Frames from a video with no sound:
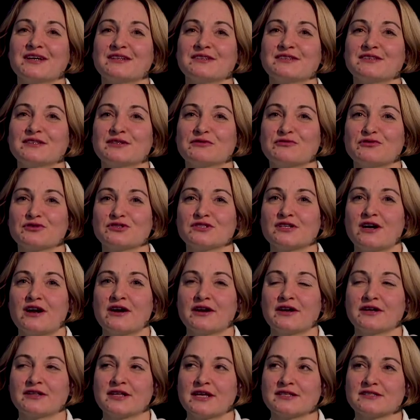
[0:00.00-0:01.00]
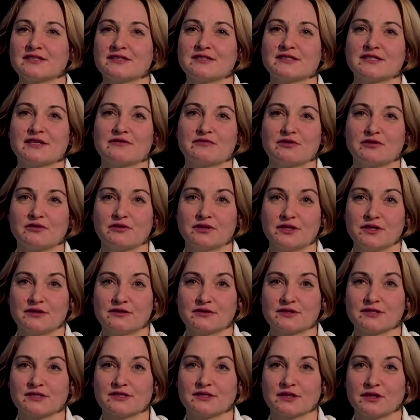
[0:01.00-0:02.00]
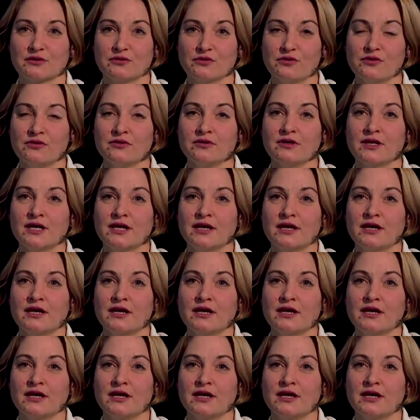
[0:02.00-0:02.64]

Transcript: and it was organized several years ago.